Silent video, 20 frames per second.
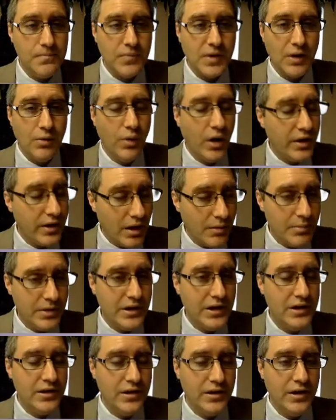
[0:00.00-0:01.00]
Why not
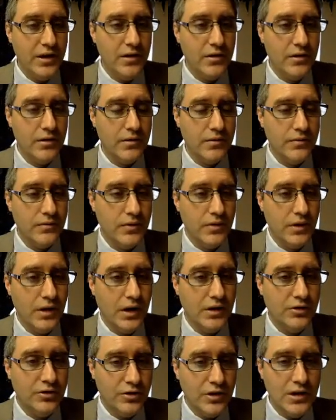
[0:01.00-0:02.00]
begin there
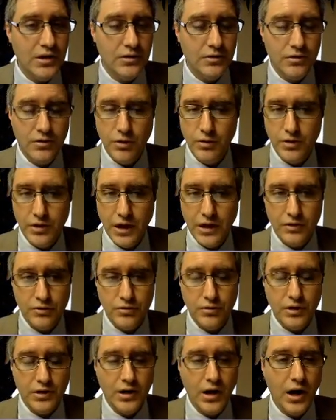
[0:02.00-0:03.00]
and seek to know the
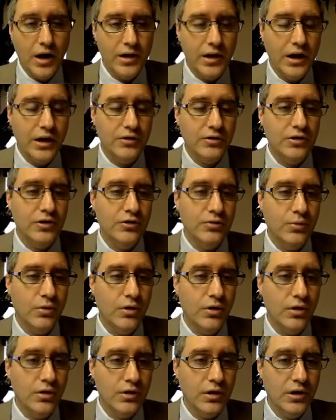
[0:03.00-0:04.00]
answer that God has in His
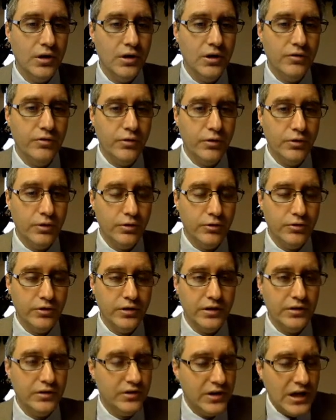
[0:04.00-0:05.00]
Word for those
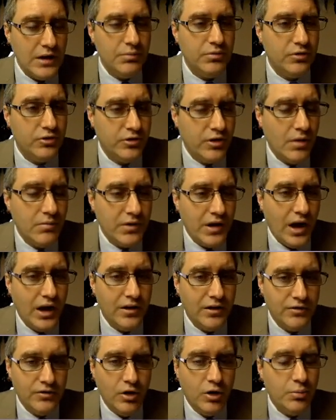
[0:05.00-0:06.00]
things? Keep some
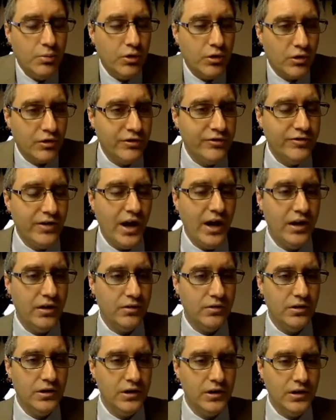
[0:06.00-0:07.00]
kind of notebook or
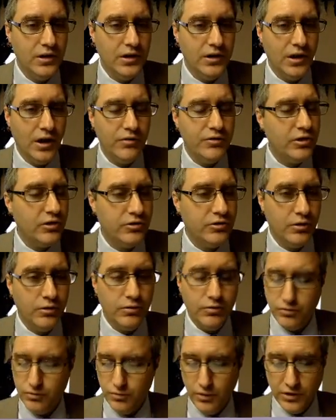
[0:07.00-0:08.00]
file of just
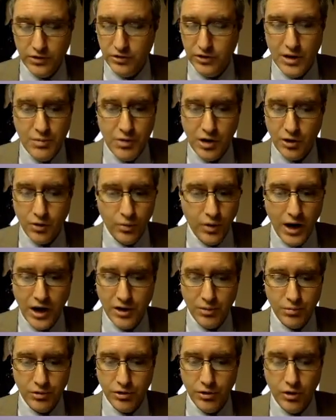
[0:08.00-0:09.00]
those what seem like
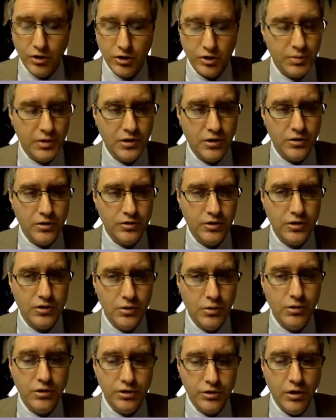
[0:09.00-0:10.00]
random thoughts because they're
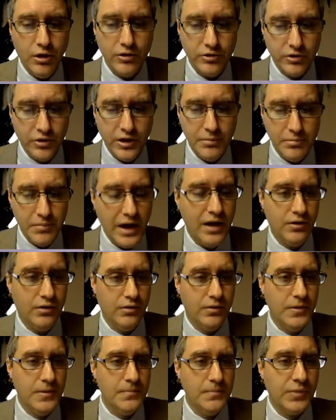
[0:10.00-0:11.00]
your thoughts and they
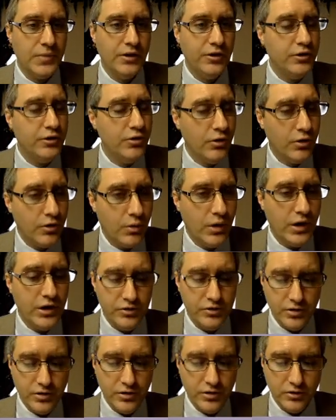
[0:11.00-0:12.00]
matter. They're your
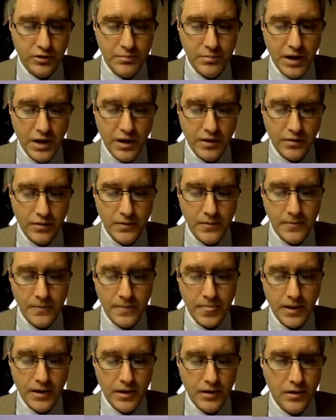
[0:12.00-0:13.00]
questions and they matter.
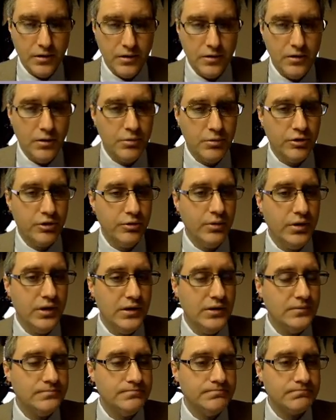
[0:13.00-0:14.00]
Number three